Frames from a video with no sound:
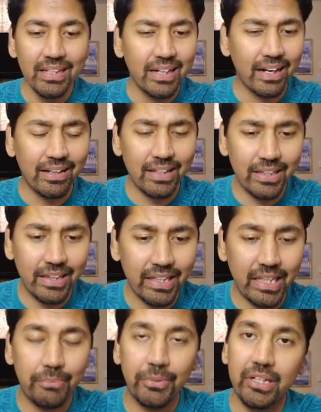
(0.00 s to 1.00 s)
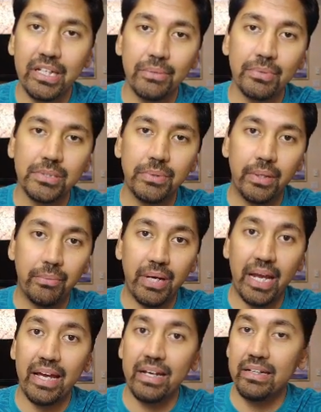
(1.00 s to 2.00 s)
Another thing that we did was we
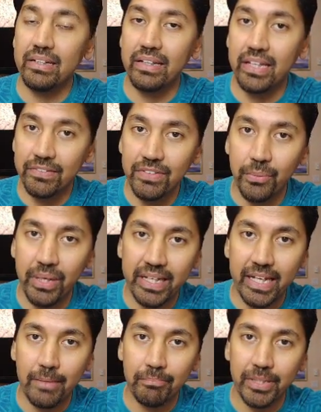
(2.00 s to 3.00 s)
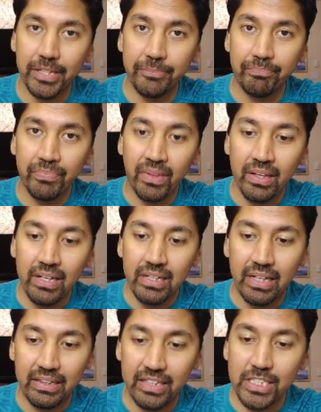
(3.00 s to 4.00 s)
ran a giveaway campaign.
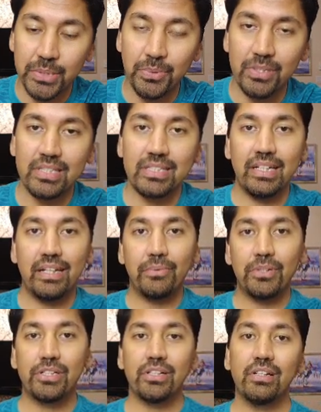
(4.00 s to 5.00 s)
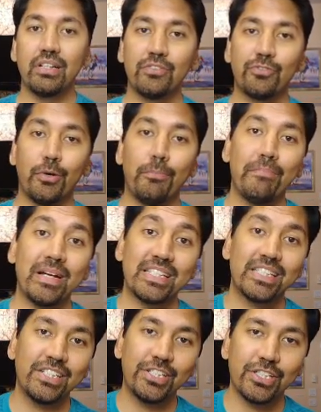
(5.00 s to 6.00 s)
And this was in return for
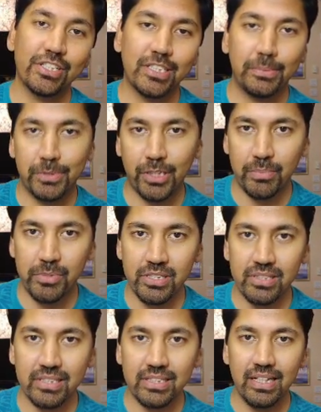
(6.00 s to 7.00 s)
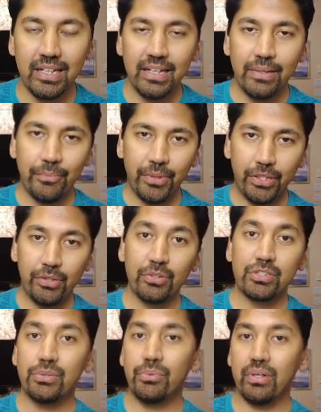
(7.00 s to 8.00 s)
messenger subscriptions. We
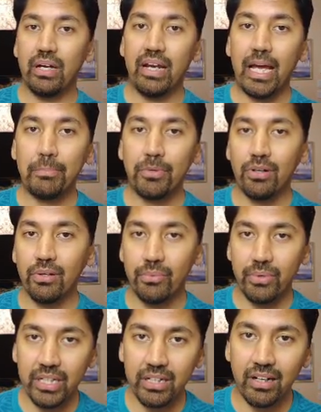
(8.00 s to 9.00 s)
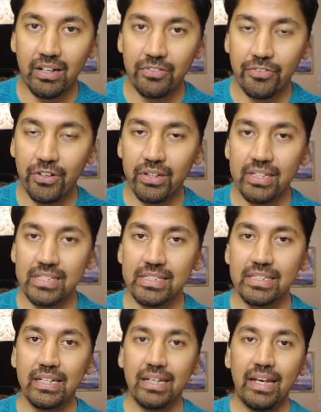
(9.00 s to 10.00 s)
used an app called Recart for this,
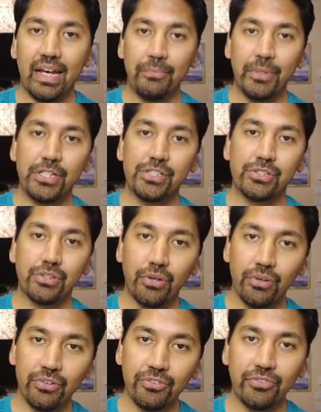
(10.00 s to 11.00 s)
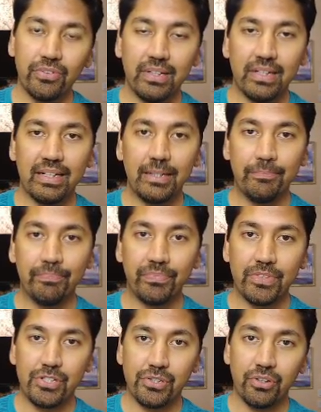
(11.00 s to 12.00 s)
and we drove
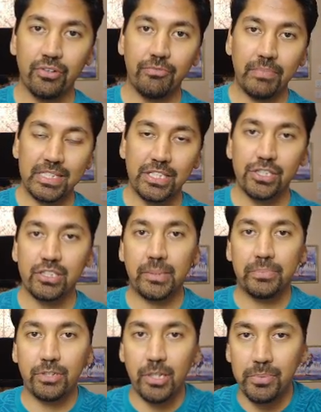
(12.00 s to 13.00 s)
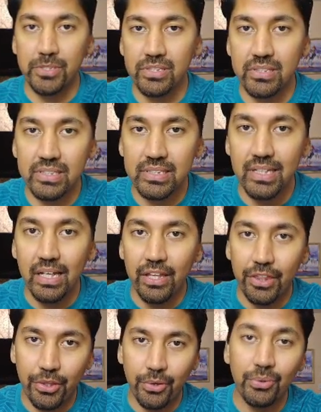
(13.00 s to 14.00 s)
messenger subscriptions
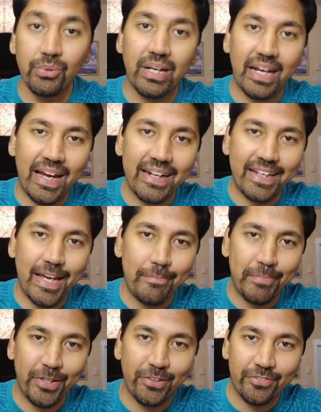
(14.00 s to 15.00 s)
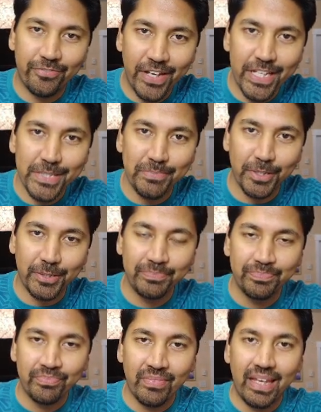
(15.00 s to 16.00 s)
through an ad campaign on Facebook.
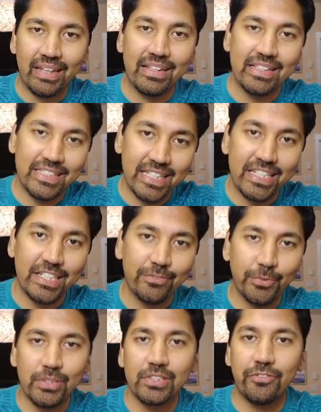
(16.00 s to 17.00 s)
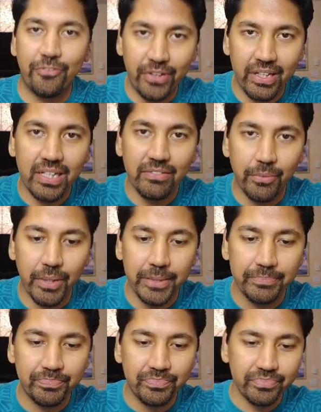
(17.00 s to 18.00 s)
And the incentive was a free giveaway.
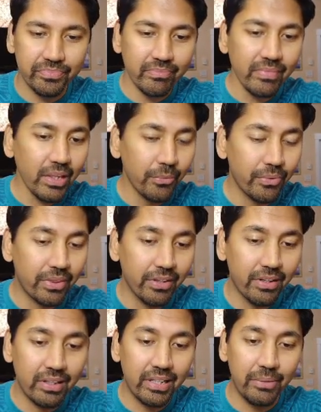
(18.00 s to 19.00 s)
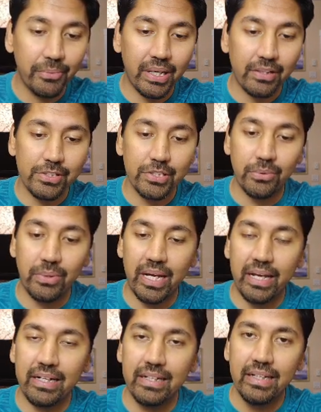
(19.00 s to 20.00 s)
Thirdly, we also
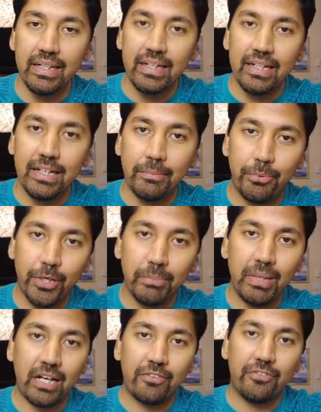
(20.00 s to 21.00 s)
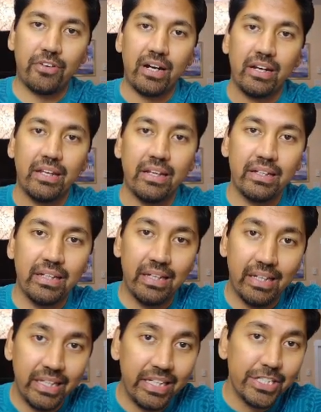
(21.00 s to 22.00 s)
ran a pre-Black Friday
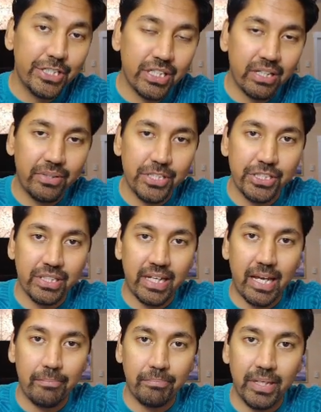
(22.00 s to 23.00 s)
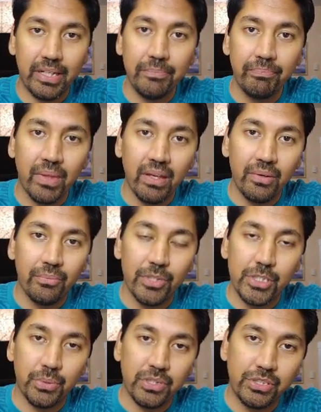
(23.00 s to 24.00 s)
lead generation campaign,
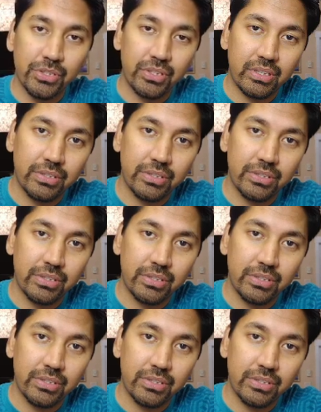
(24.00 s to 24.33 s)
which was to